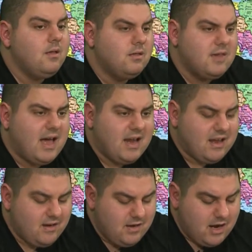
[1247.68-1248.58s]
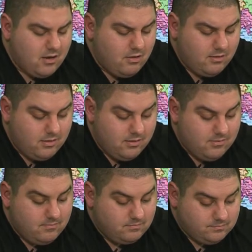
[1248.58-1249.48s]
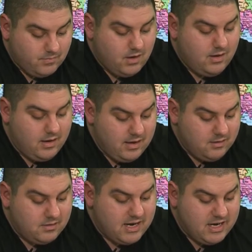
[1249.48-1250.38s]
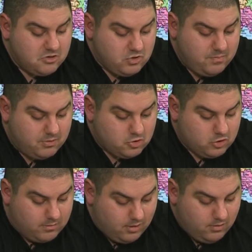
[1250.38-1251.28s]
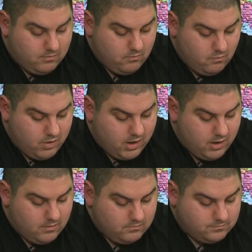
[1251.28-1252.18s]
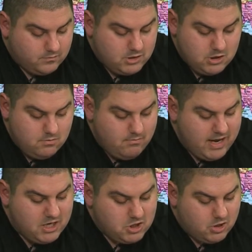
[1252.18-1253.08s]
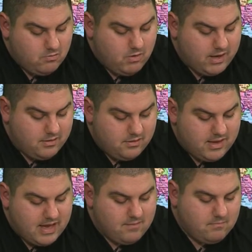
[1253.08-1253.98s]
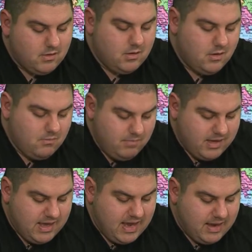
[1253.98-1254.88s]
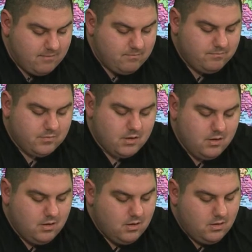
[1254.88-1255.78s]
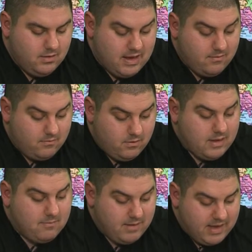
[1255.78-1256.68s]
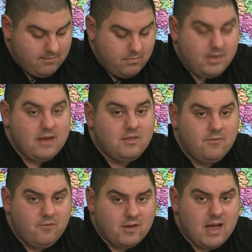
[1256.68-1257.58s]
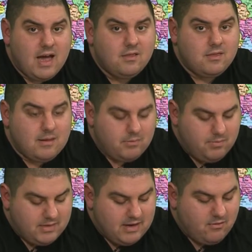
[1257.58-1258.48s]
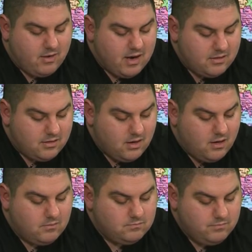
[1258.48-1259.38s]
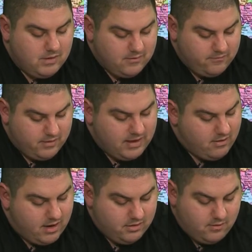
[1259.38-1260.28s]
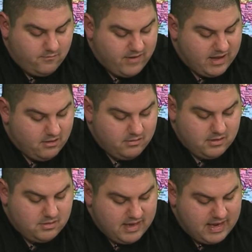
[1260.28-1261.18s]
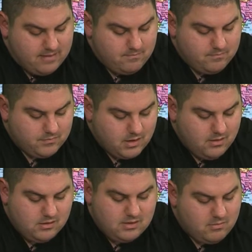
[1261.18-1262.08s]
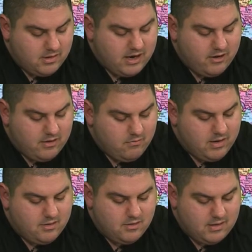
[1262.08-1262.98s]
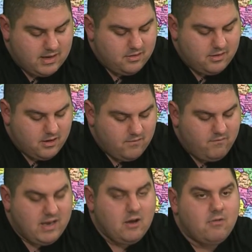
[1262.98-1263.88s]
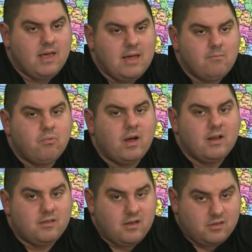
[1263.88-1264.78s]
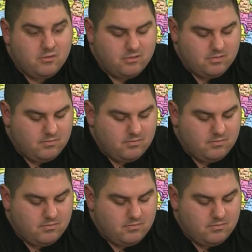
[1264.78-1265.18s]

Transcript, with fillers: Sonic and Knuckles and Sonic Triple Trouble were two major ones that became that were that became they had different concepts, but they were also different. They were also followed the same similarity reasons as their video game predecessors.